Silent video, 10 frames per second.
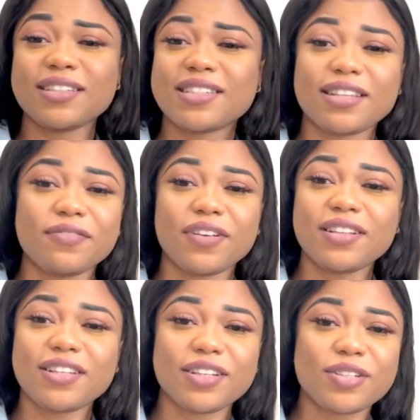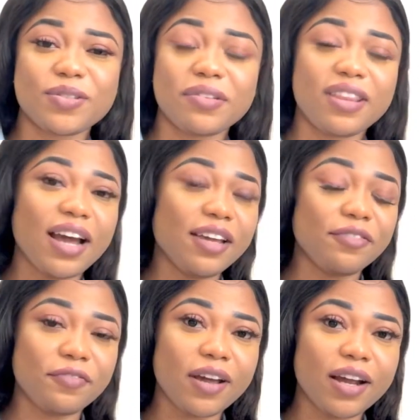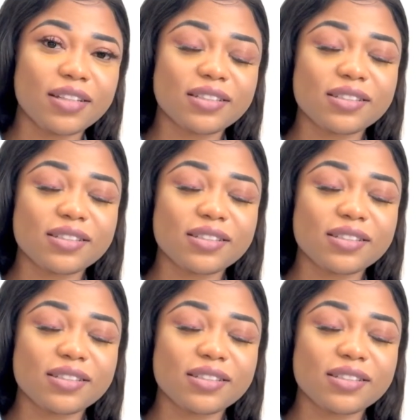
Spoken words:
disadvantage to that effect.